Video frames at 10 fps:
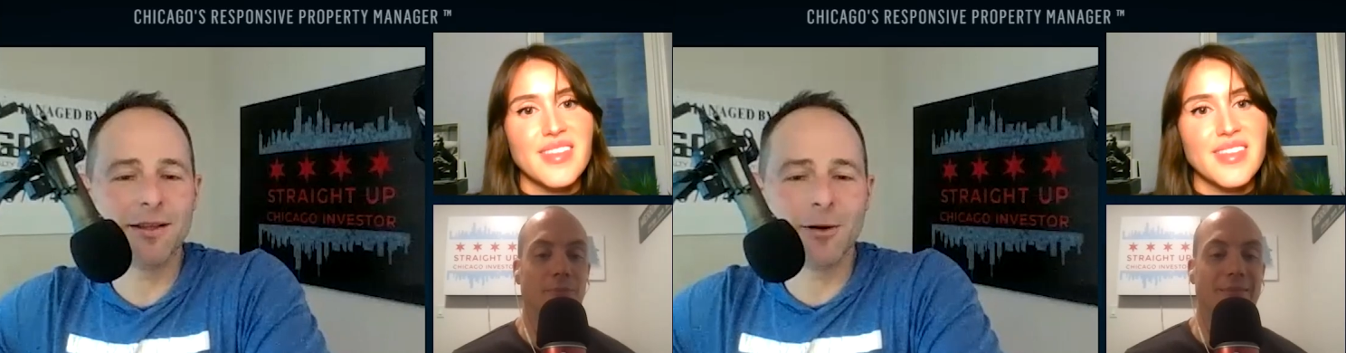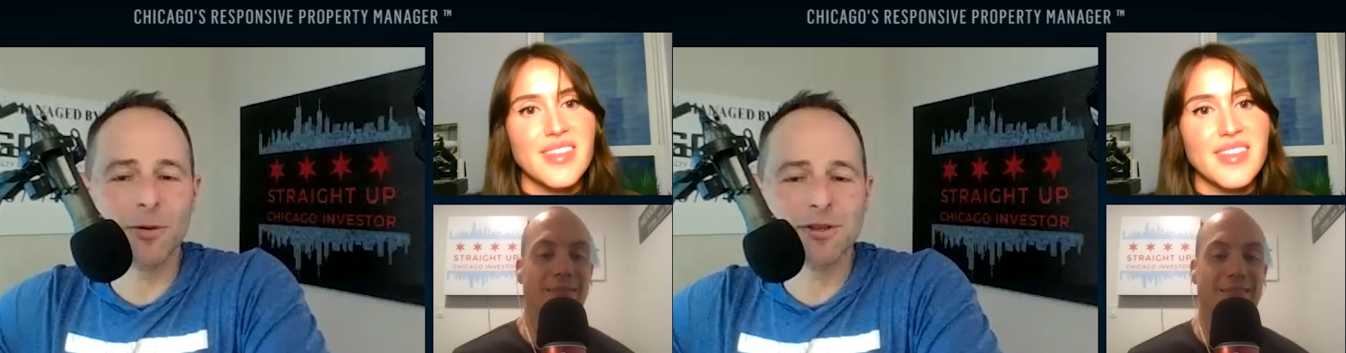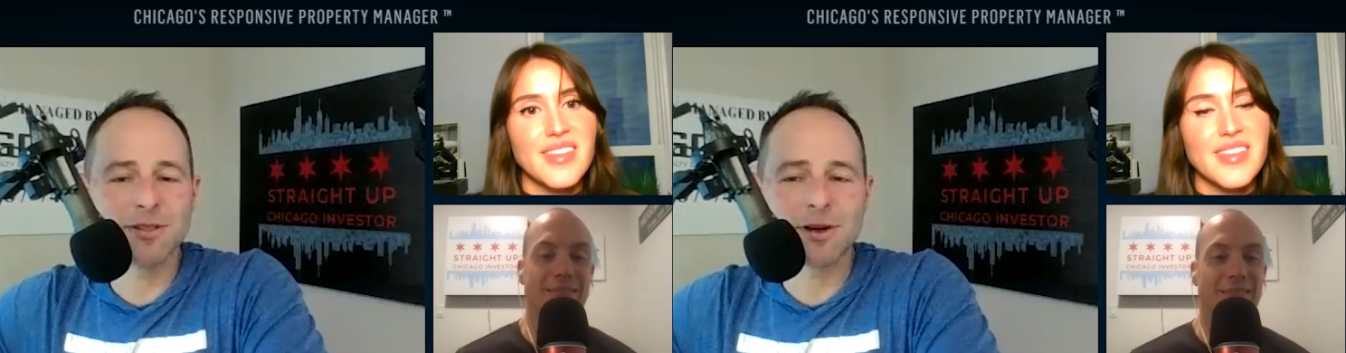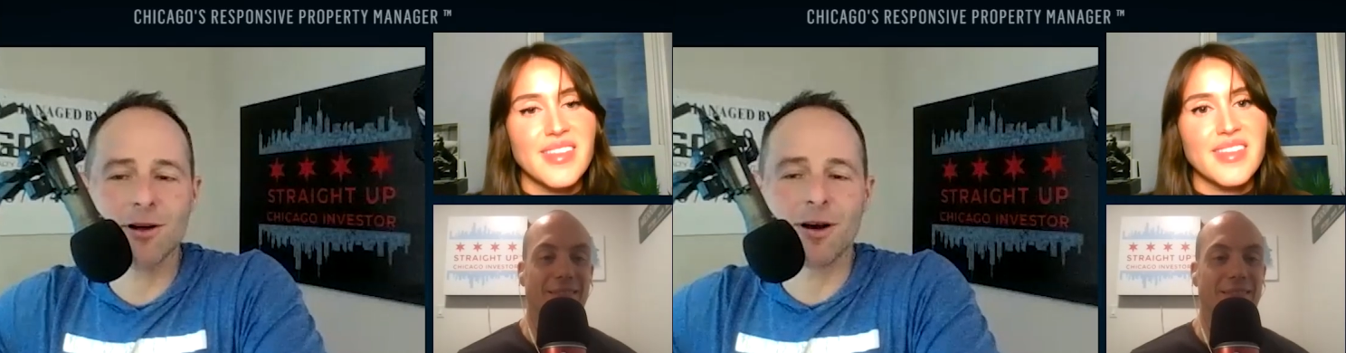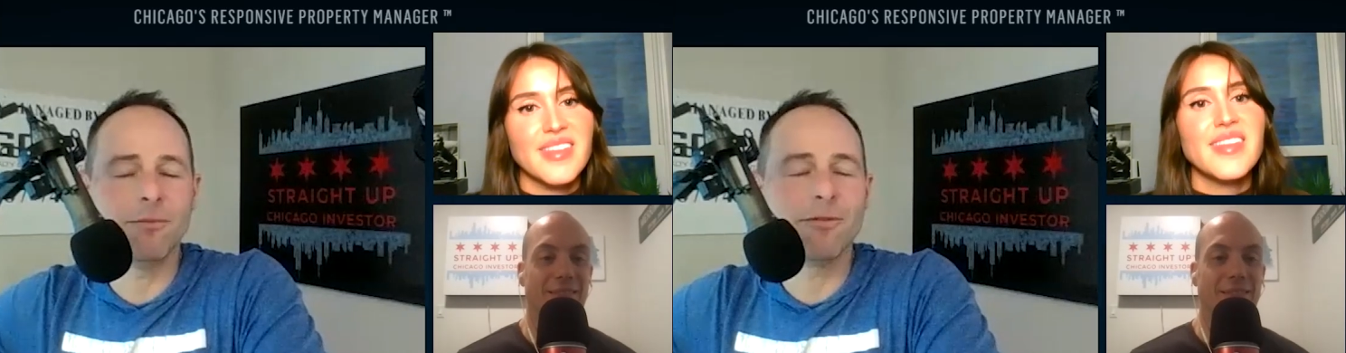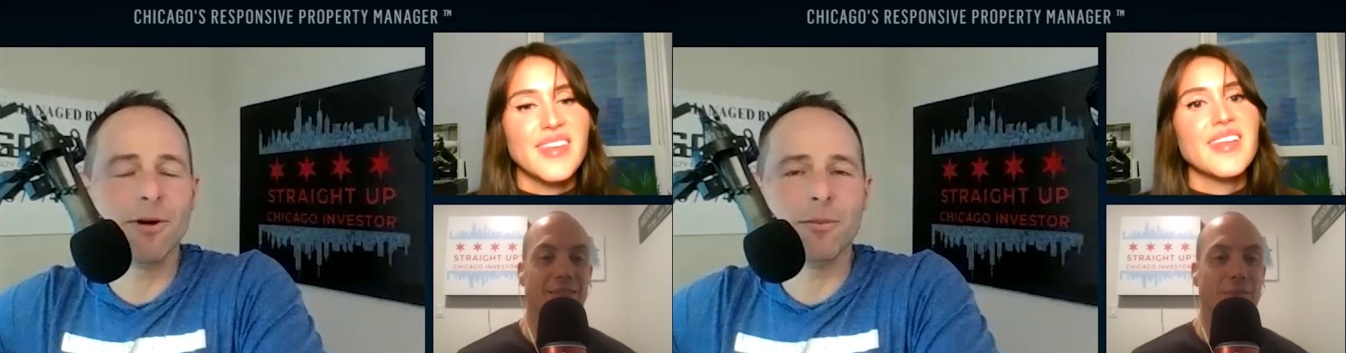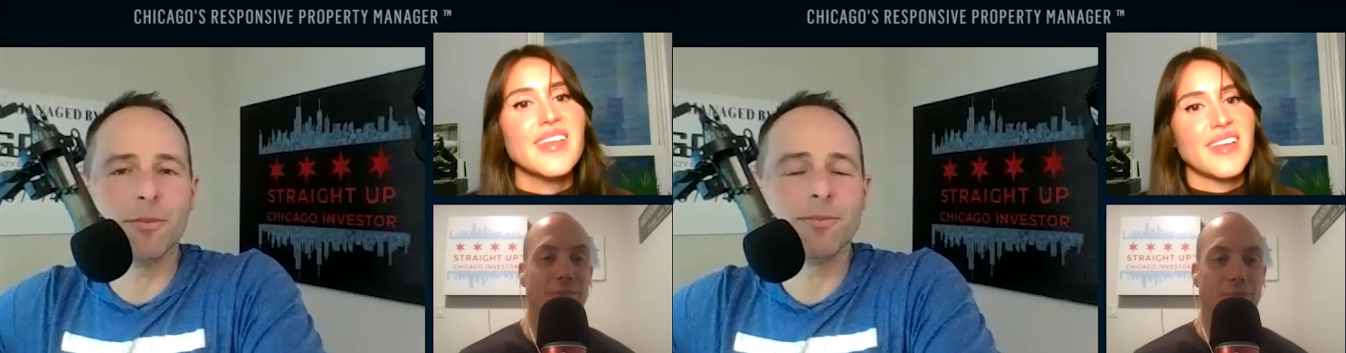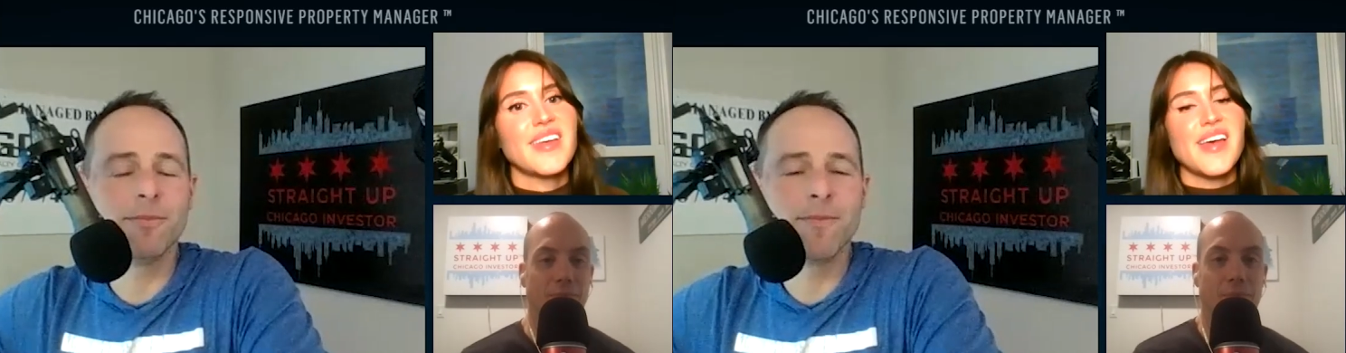Speaker 1: like, like, where does this all come from?
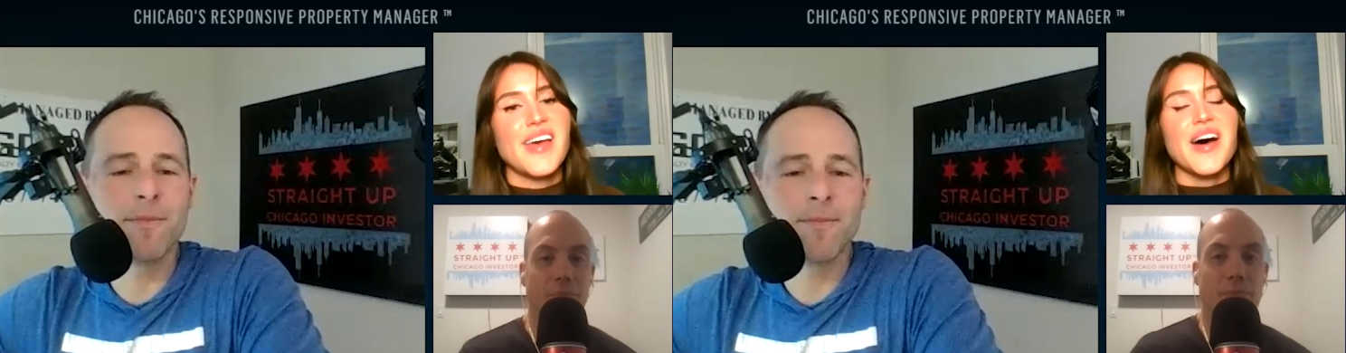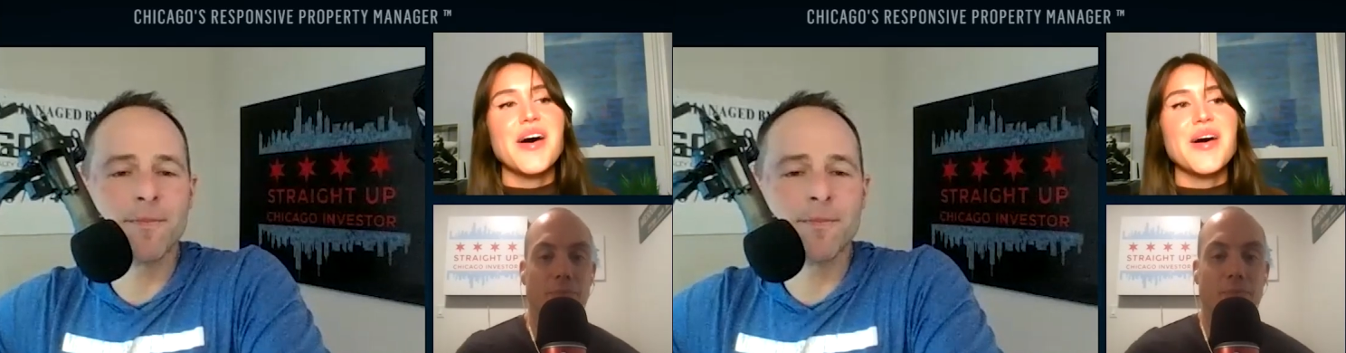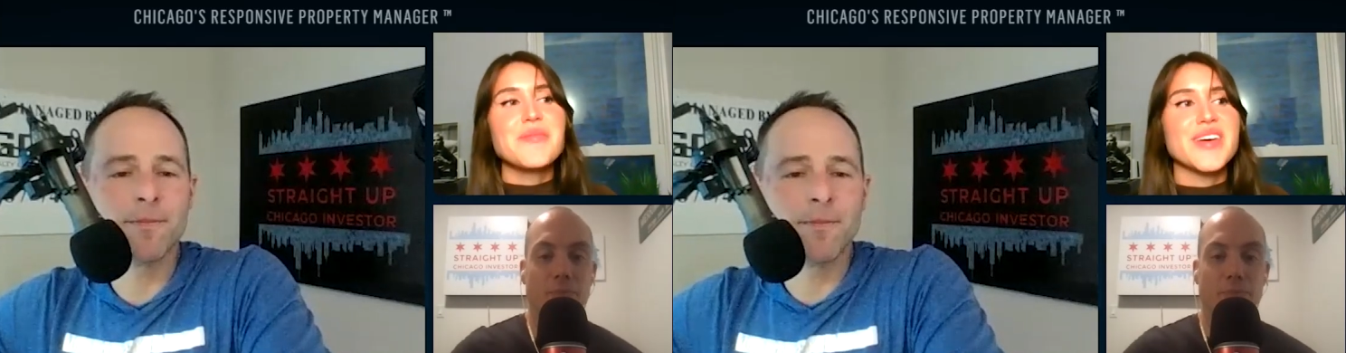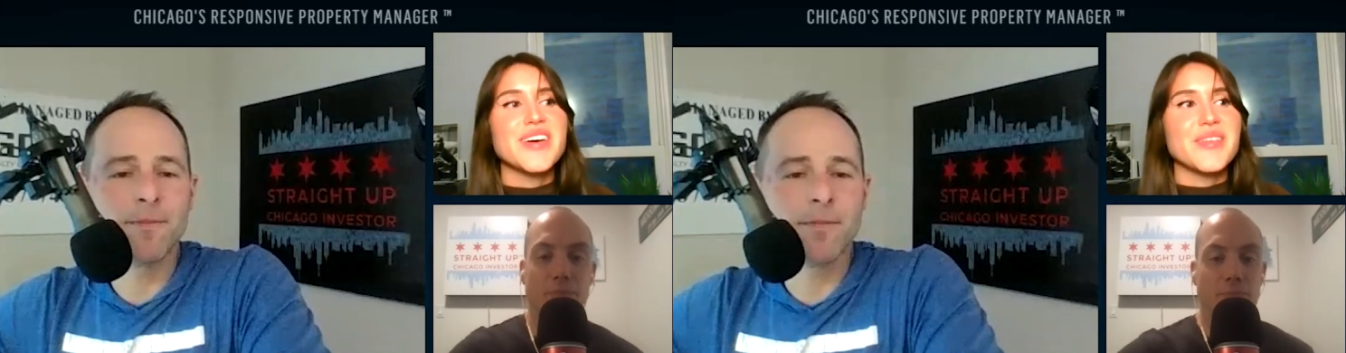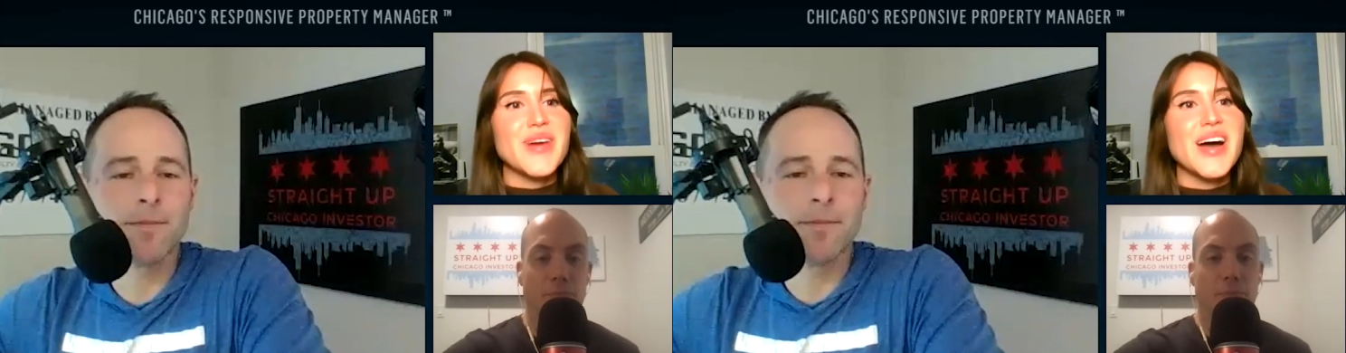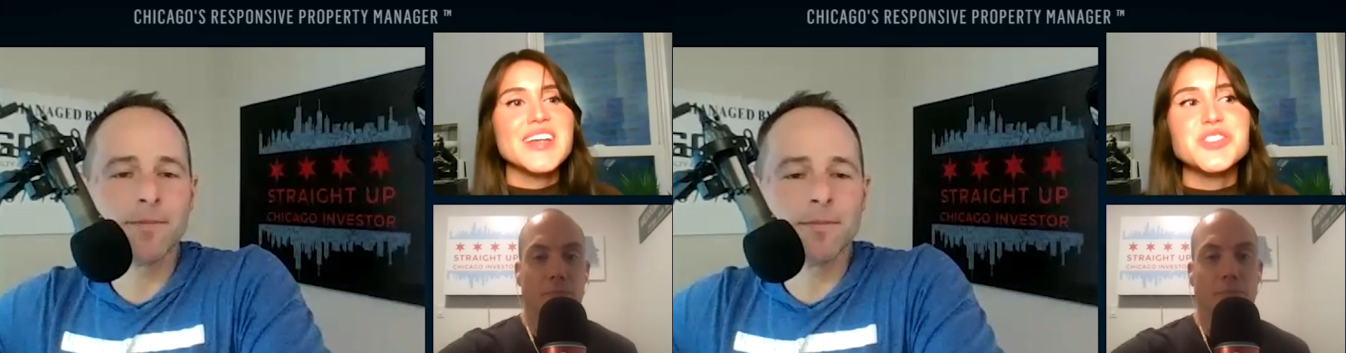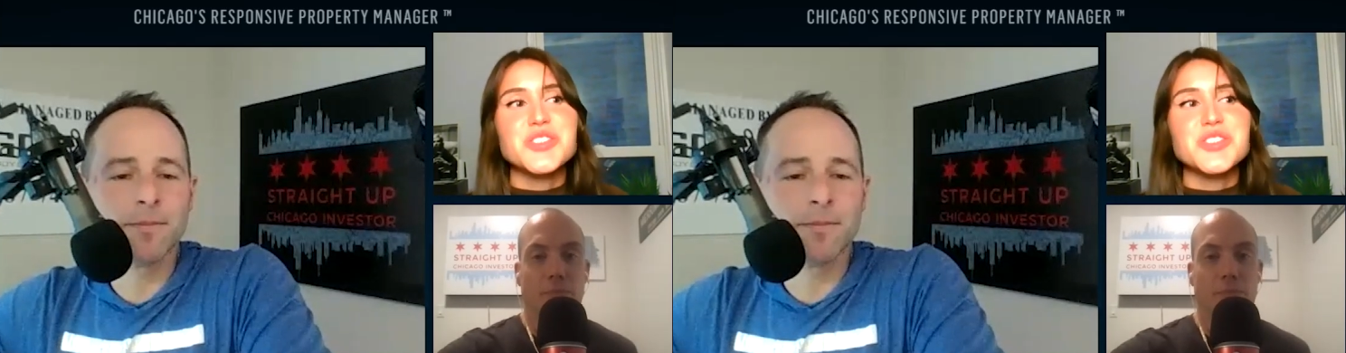
Speaker 2: Um, my